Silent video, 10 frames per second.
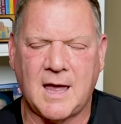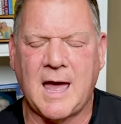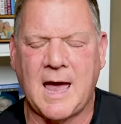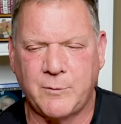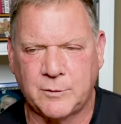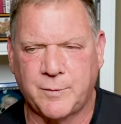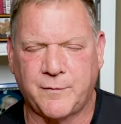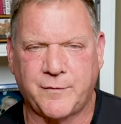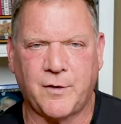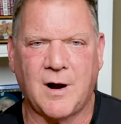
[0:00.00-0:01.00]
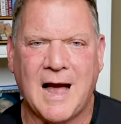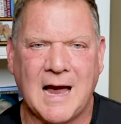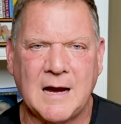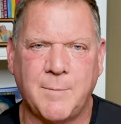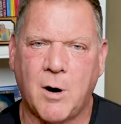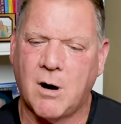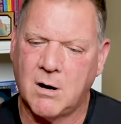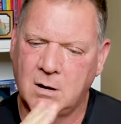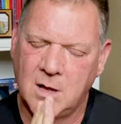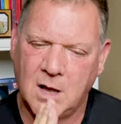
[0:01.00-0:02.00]
I would prefer high
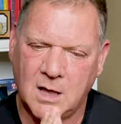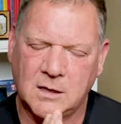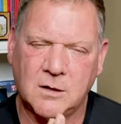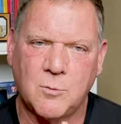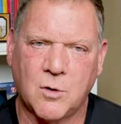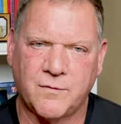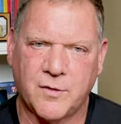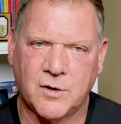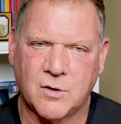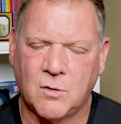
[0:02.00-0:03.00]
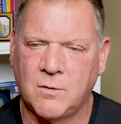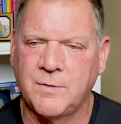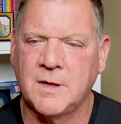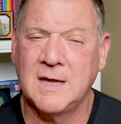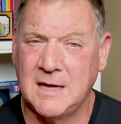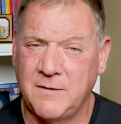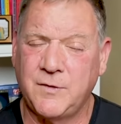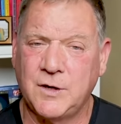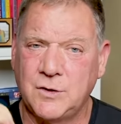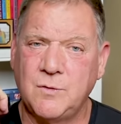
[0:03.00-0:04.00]
bar, a little more vertical. If
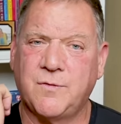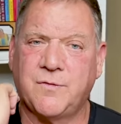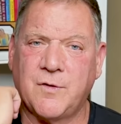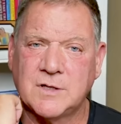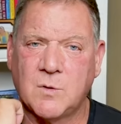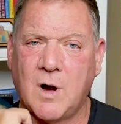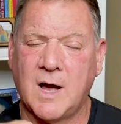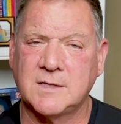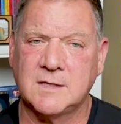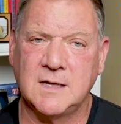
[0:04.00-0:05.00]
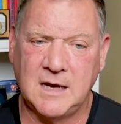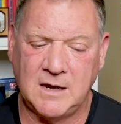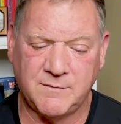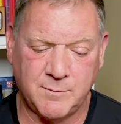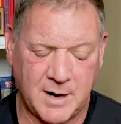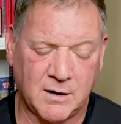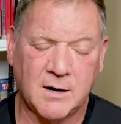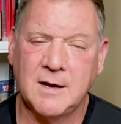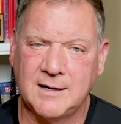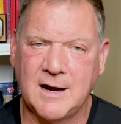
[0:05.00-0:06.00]
you can do front squats, even better.
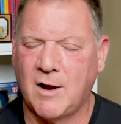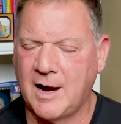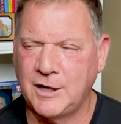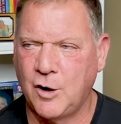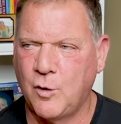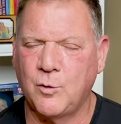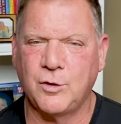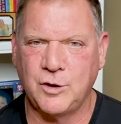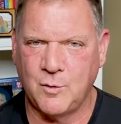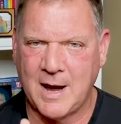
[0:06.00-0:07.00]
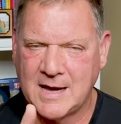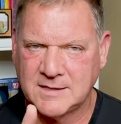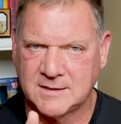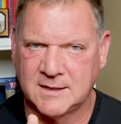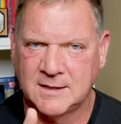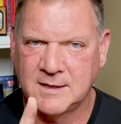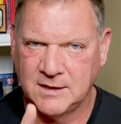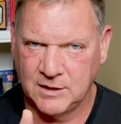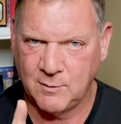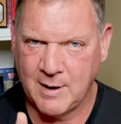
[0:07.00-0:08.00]
Now I know you asked
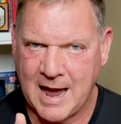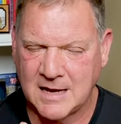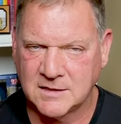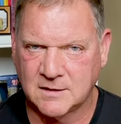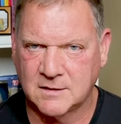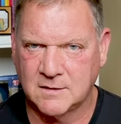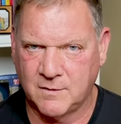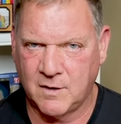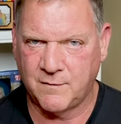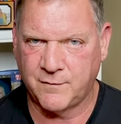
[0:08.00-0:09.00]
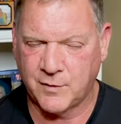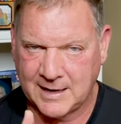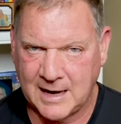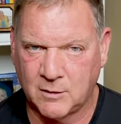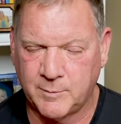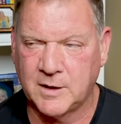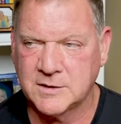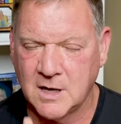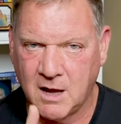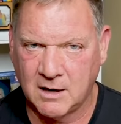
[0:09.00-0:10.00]
you asked uh, for
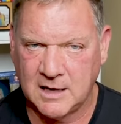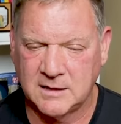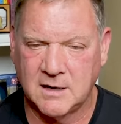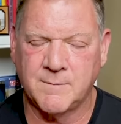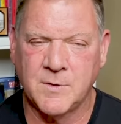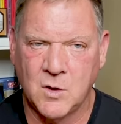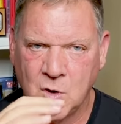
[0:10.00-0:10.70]
kettlebells. I'll get there.